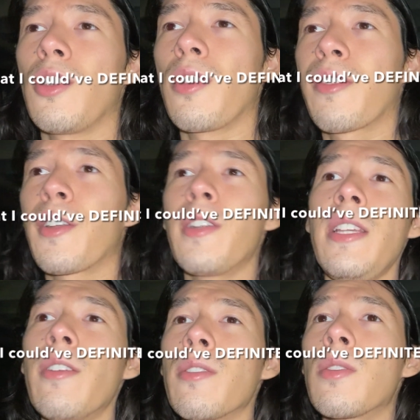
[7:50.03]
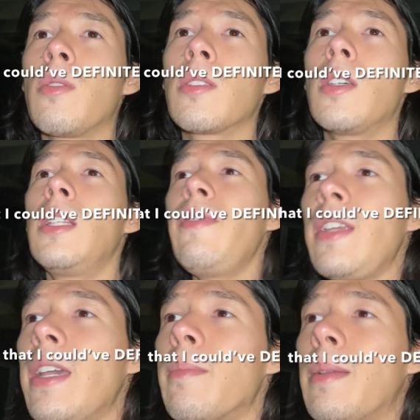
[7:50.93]
30 years old,
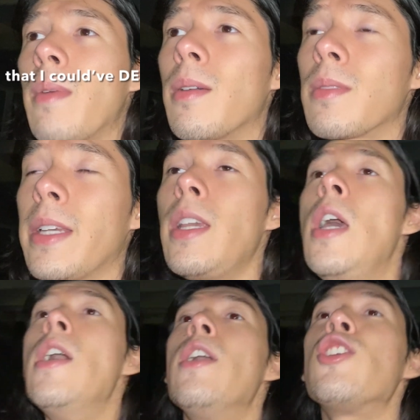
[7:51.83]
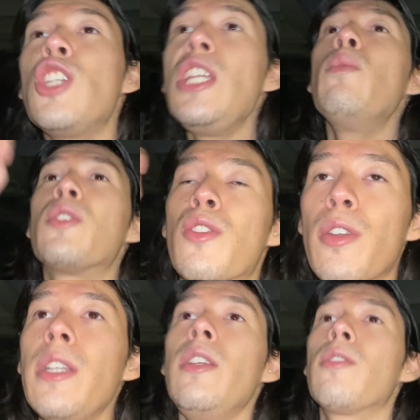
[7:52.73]
living at my mom, like, she was
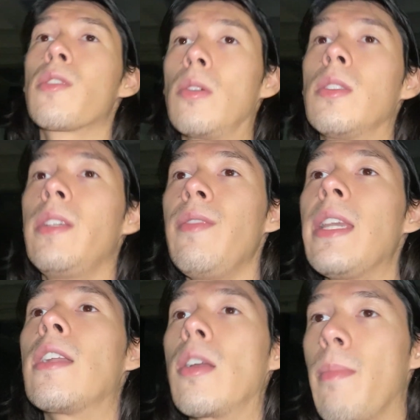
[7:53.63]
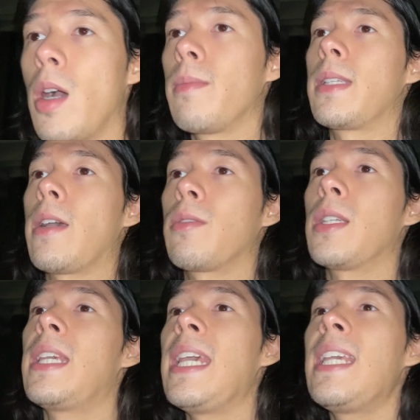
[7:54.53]
30 years old, living at our mom's house,
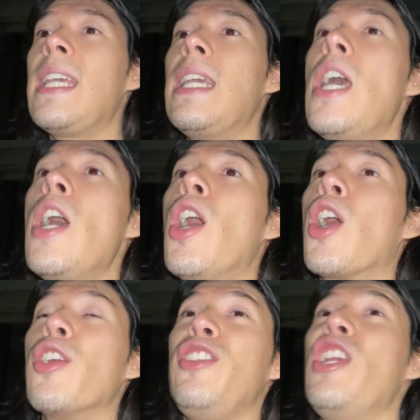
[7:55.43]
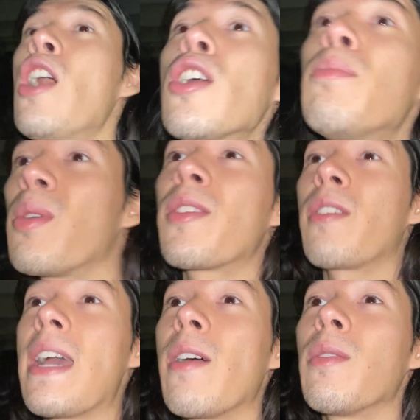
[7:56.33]
kicking her younger brother
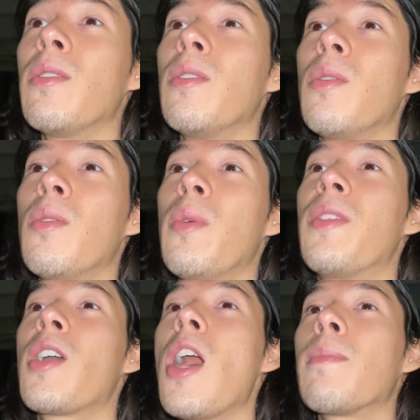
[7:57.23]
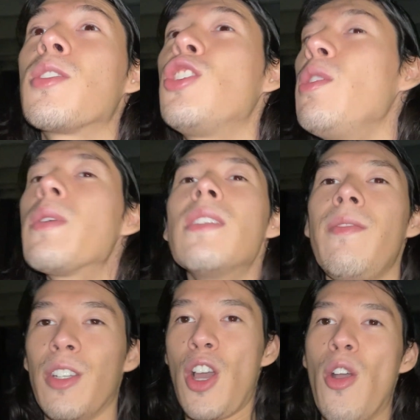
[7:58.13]
out with the cops. She wasn't
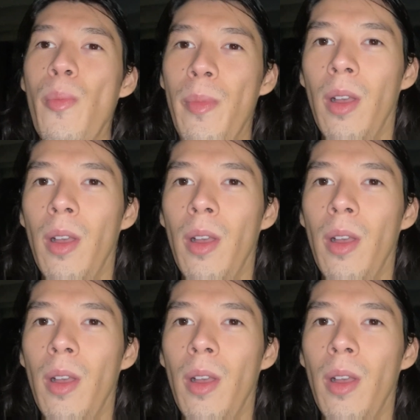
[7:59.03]
even home.